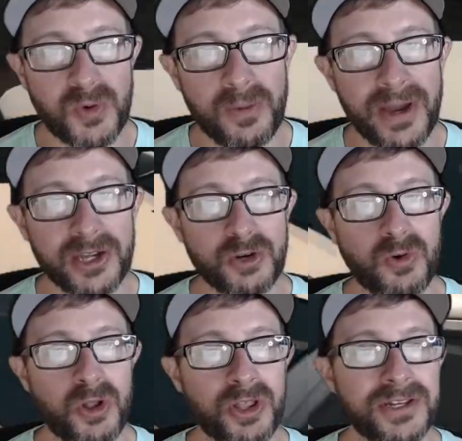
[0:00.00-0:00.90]
more about your
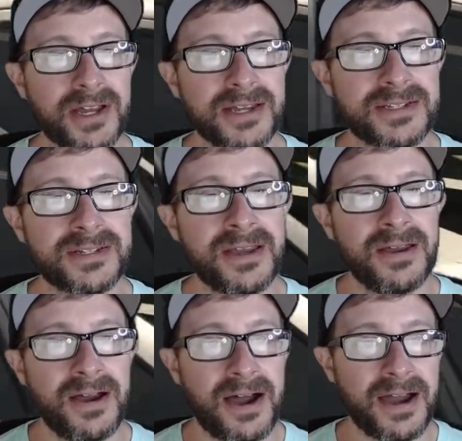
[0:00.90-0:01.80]
role at DICE?
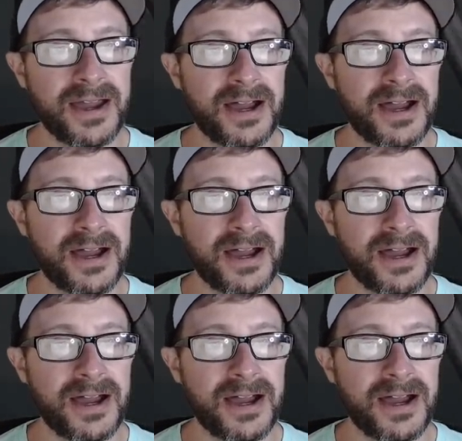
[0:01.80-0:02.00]
Hi,